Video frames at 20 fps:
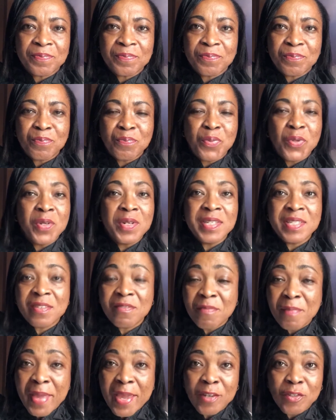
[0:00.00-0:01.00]
punitive
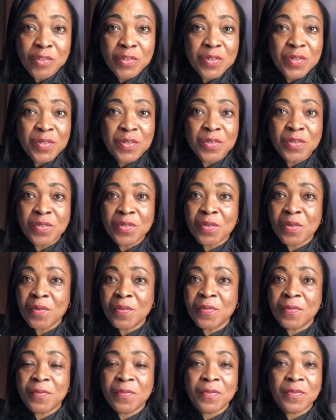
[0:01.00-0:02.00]
measures,
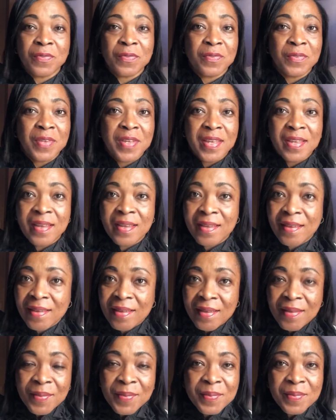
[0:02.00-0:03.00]
of
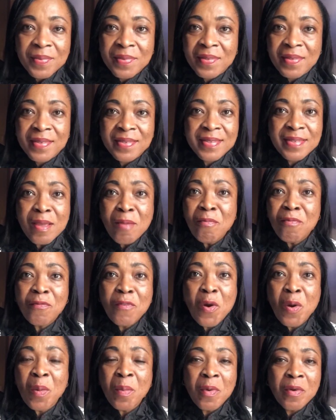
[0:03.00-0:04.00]
some
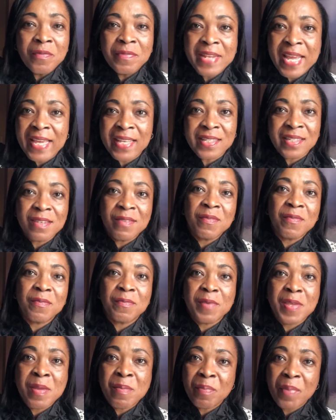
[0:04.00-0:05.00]
form of negative
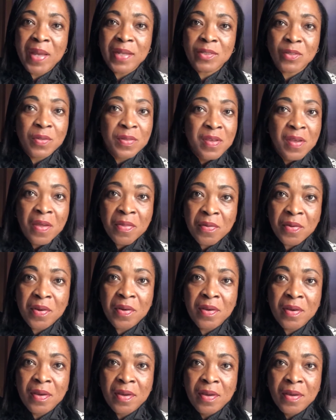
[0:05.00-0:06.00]
impact or the other
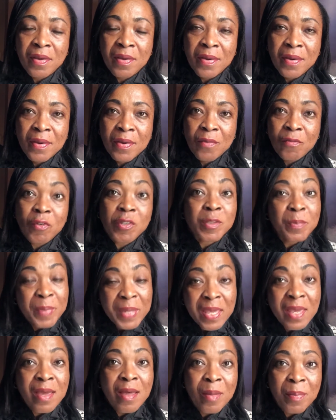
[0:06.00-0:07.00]
for
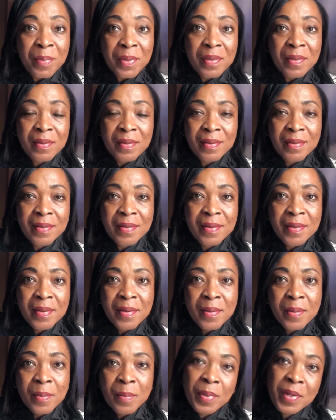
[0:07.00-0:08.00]
speaking up?
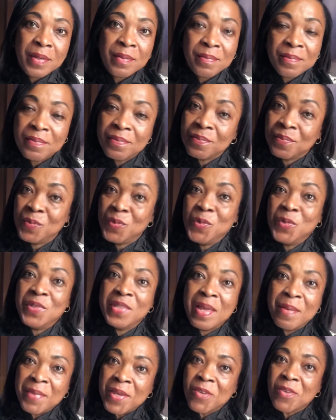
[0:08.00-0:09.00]
But should that
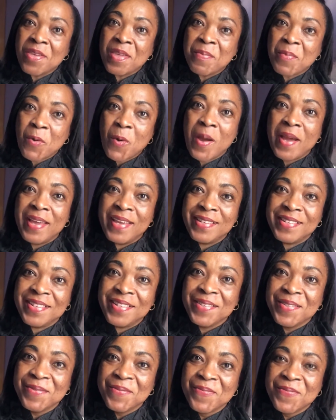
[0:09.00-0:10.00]
make you keep quiet?
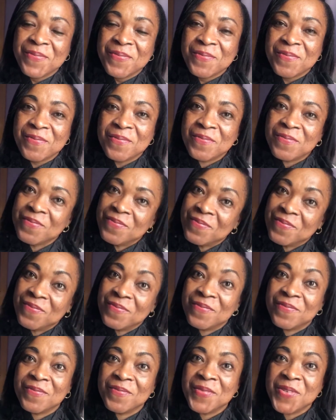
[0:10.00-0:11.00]

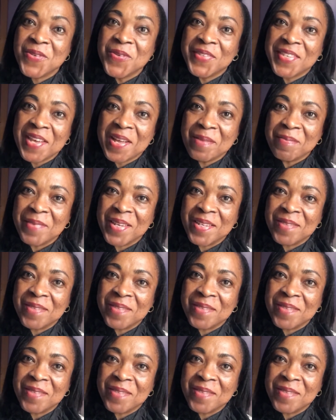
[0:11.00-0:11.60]
You tell me.